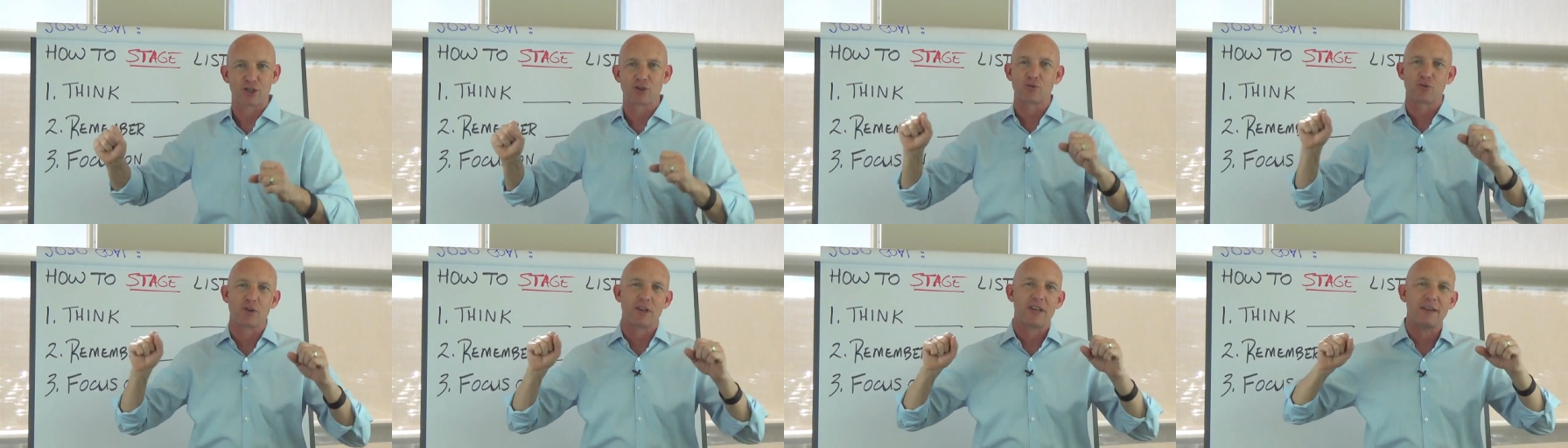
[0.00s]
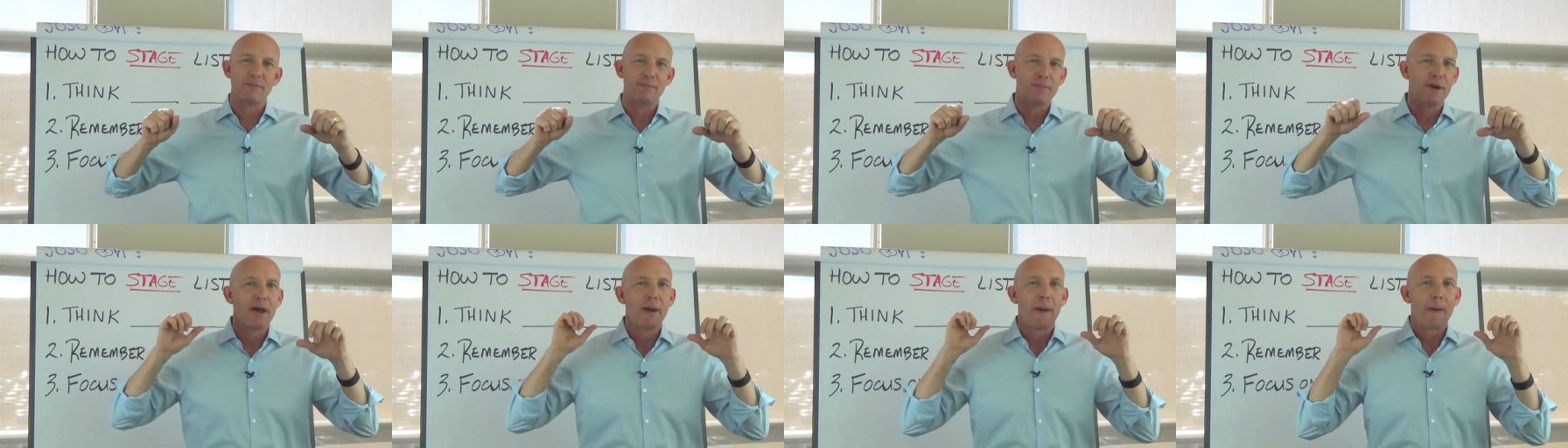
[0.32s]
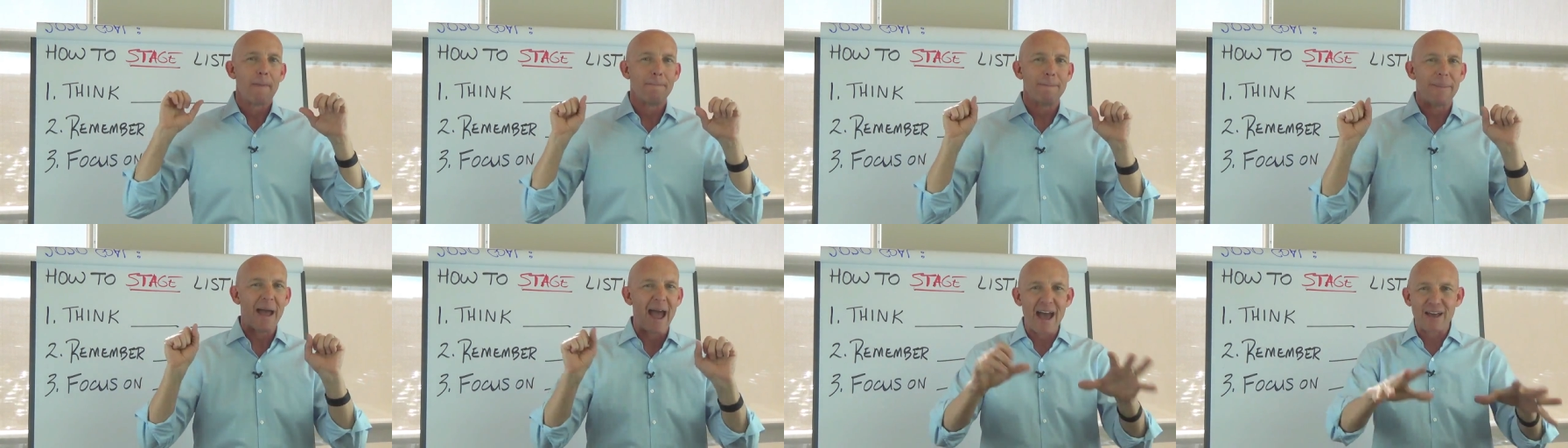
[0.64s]
dream
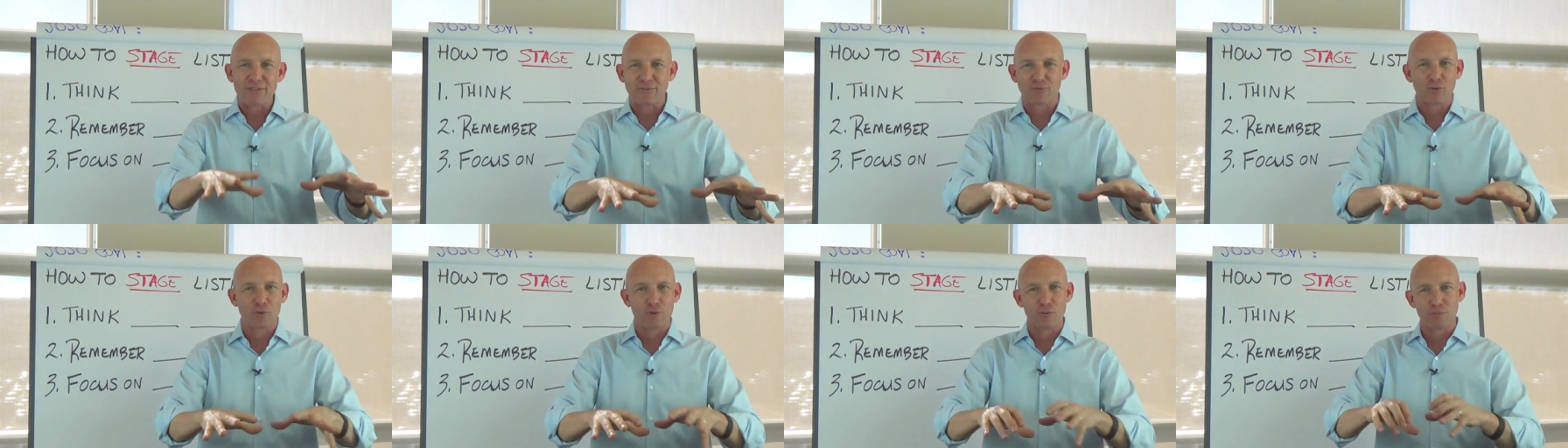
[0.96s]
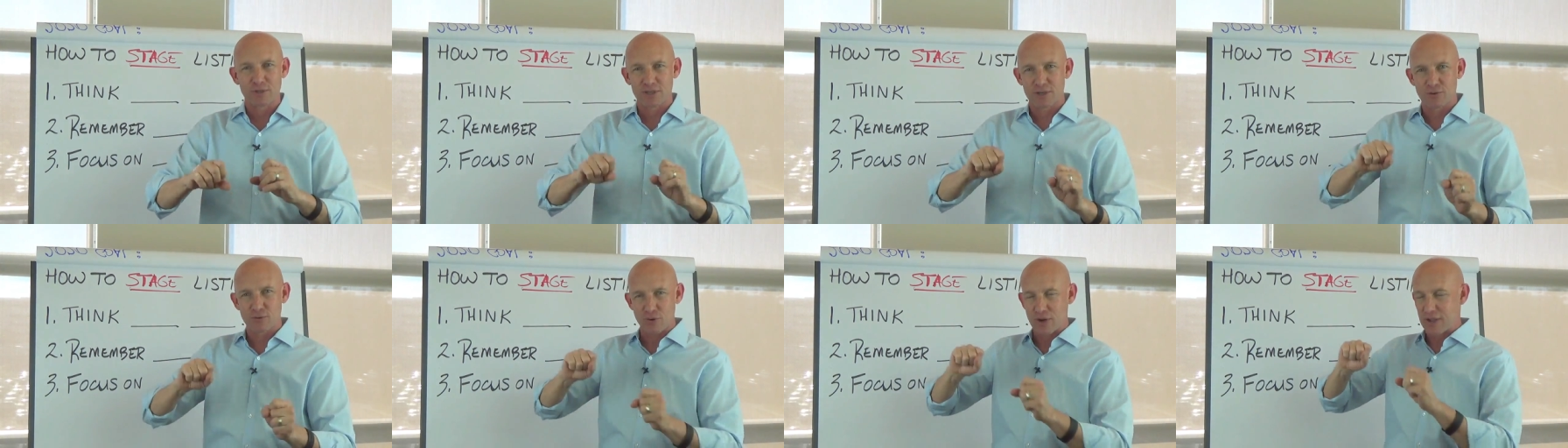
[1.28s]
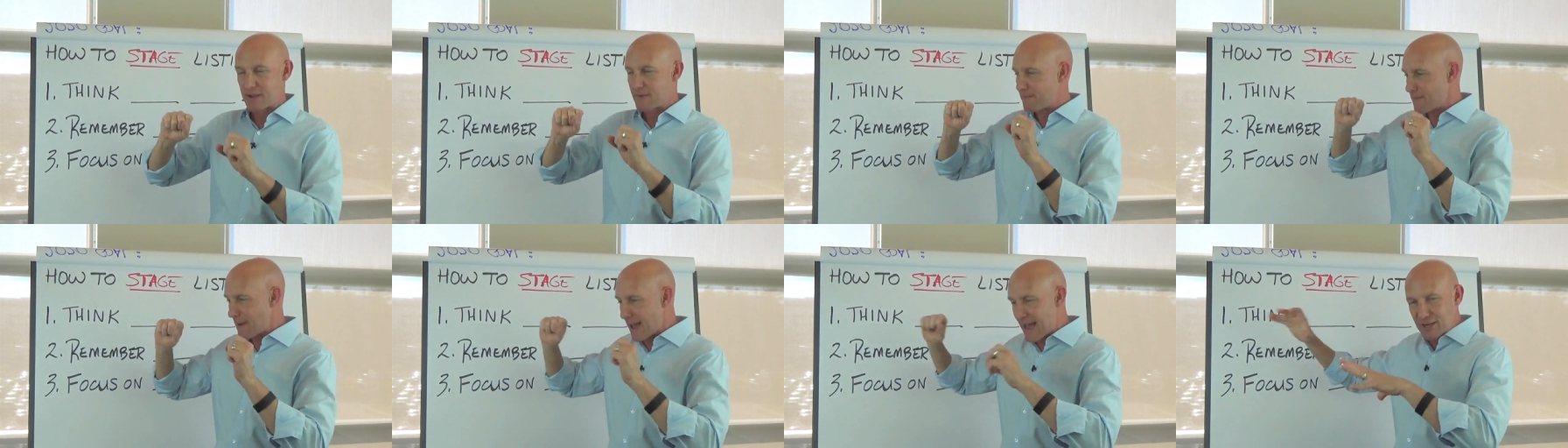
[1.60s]
bathrooms,
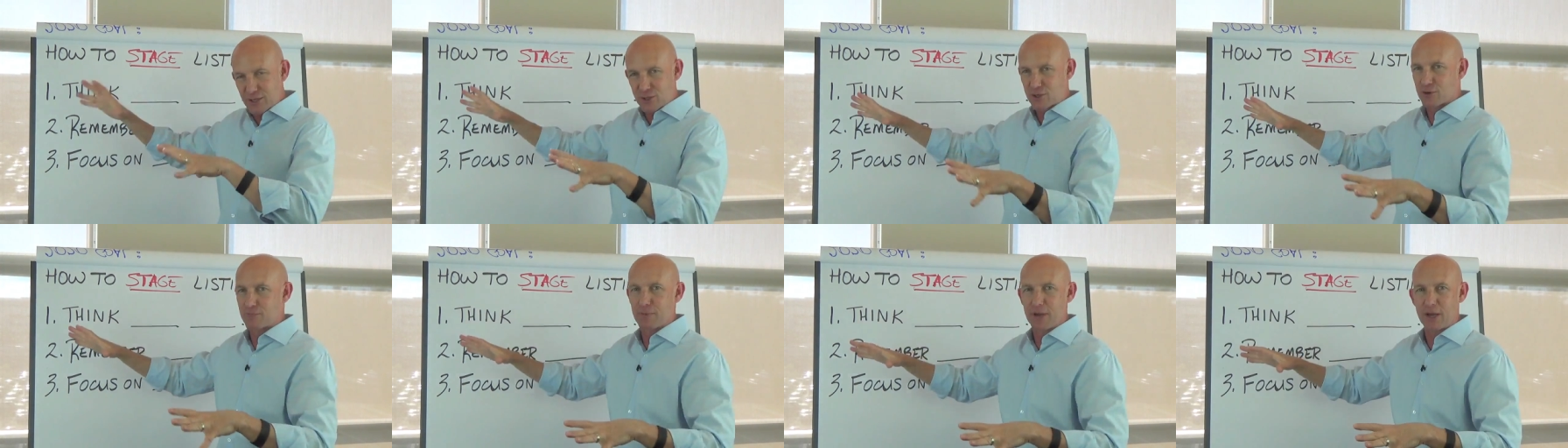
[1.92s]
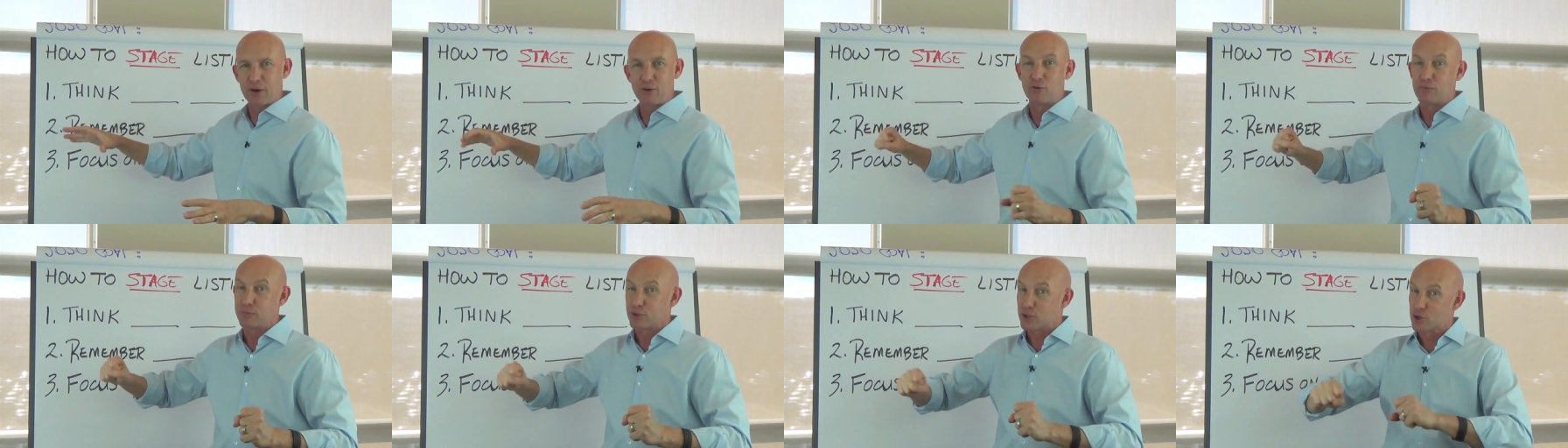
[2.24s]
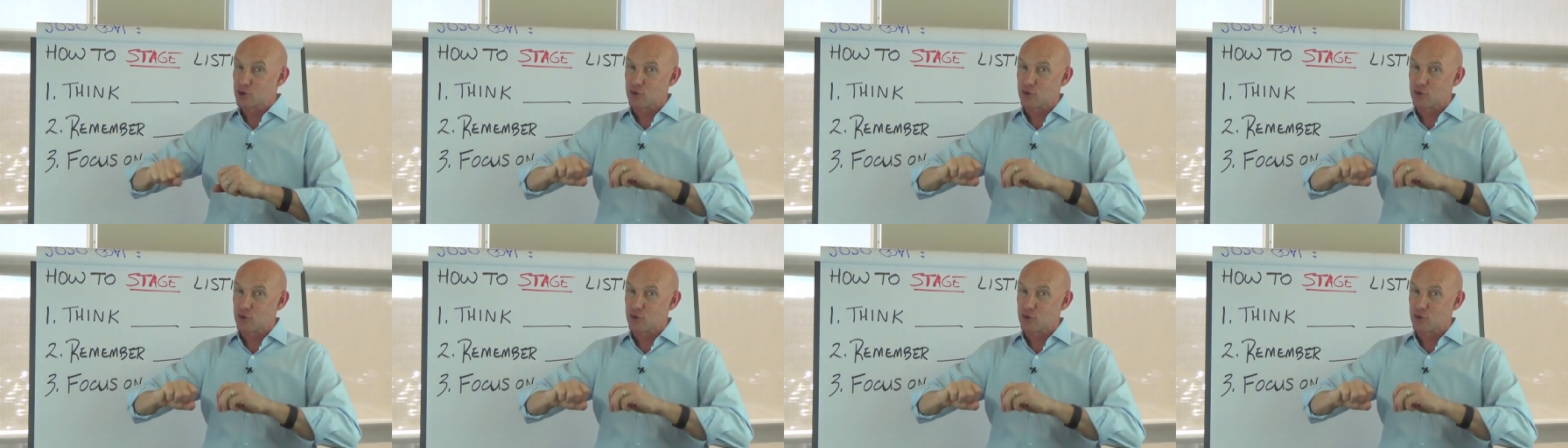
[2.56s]
dream master bedrooms,